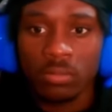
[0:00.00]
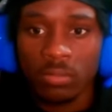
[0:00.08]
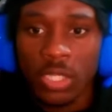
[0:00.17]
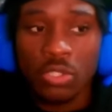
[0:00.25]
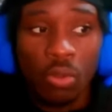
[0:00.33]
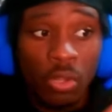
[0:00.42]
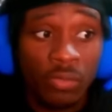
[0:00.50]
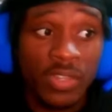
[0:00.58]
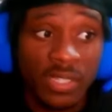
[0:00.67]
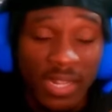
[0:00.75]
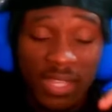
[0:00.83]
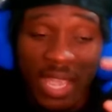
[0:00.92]
That's the only
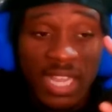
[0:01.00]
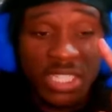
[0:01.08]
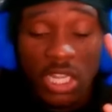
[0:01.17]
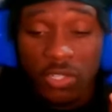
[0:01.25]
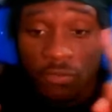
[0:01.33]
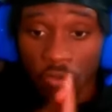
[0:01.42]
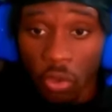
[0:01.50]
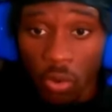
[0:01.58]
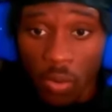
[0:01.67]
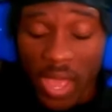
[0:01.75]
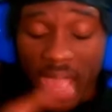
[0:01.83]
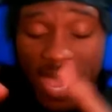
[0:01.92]
reason. I think S Dot's
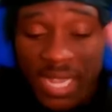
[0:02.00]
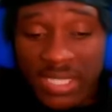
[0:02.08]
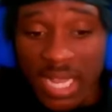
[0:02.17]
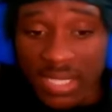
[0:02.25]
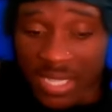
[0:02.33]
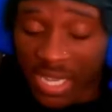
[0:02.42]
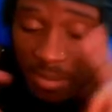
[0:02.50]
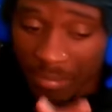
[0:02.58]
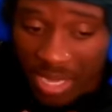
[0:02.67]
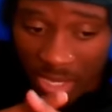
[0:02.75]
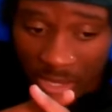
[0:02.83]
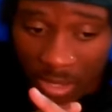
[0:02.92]
flow, S Dot's hit
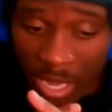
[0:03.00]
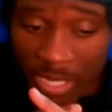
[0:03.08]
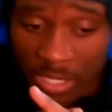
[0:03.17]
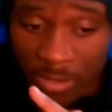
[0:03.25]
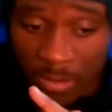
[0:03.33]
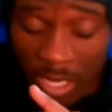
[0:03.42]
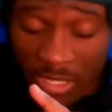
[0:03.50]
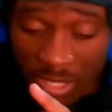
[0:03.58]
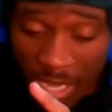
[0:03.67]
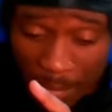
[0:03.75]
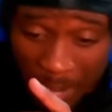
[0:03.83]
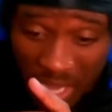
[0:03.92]
make hits, his
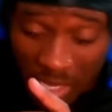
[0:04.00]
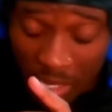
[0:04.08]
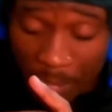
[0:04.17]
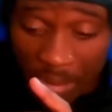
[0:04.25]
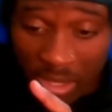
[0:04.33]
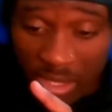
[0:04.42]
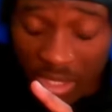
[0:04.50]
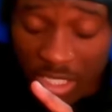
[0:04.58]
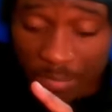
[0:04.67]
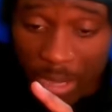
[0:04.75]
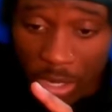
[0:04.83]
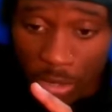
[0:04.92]
hit making ability
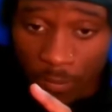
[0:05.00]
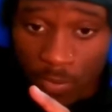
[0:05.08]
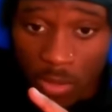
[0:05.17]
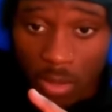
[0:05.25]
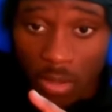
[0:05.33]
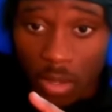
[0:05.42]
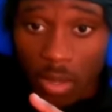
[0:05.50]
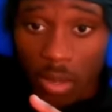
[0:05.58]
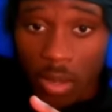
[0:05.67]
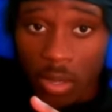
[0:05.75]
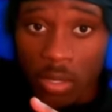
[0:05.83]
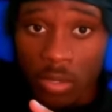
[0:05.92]
is better.
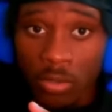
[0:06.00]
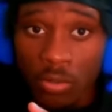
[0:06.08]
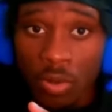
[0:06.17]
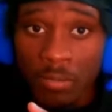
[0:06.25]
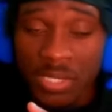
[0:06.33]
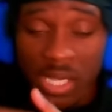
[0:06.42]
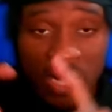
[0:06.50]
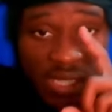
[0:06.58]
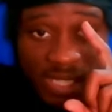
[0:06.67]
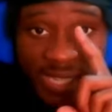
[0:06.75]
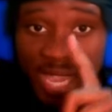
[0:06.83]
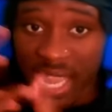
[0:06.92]
You know what I'm saying?
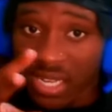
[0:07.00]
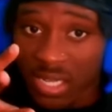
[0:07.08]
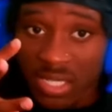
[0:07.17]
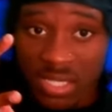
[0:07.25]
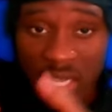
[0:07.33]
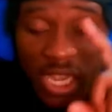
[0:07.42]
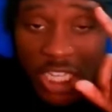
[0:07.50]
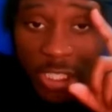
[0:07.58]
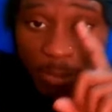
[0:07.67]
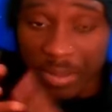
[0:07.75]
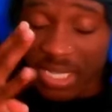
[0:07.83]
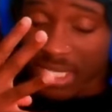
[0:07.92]
His cadence,
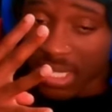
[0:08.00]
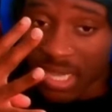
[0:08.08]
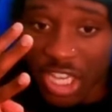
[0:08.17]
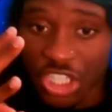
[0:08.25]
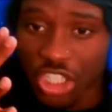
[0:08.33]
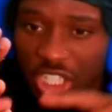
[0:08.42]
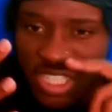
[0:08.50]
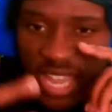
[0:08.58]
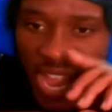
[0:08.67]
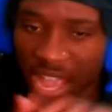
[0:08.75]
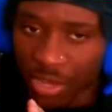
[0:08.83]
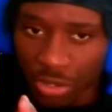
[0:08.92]
his beat selection,
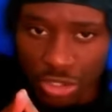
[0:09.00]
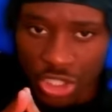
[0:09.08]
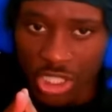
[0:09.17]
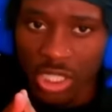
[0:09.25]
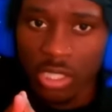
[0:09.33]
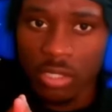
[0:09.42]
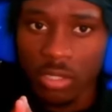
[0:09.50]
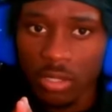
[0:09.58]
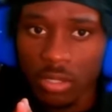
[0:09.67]
his energy,